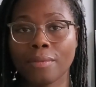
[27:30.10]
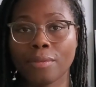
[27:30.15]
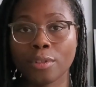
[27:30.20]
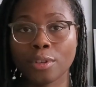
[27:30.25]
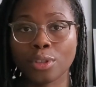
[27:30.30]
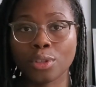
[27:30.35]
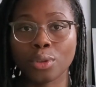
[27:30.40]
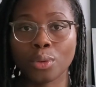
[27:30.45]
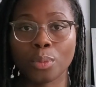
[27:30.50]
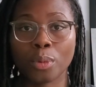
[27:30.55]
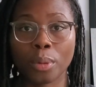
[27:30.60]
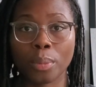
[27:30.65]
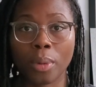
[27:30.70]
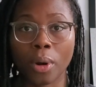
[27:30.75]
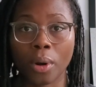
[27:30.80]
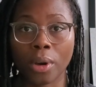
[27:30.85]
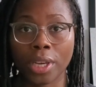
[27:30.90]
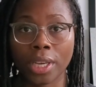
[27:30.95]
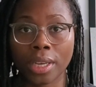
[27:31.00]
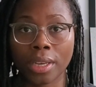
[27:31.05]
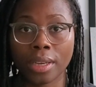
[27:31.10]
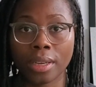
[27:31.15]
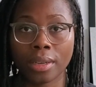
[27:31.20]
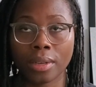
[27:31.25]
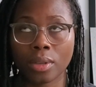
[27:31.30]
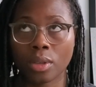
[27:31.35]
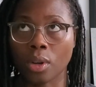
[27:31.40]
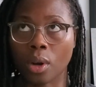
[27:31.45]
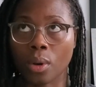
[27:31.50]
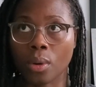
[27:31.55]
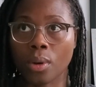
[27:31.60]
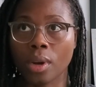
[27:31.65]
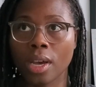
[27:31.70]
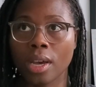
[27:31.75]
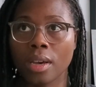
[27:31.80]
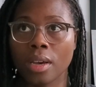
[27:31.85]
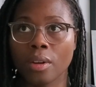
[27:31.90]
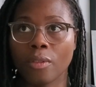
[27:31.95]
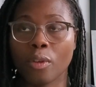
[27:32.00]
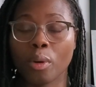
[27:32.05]
super bulky,
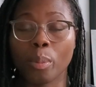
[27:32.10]
for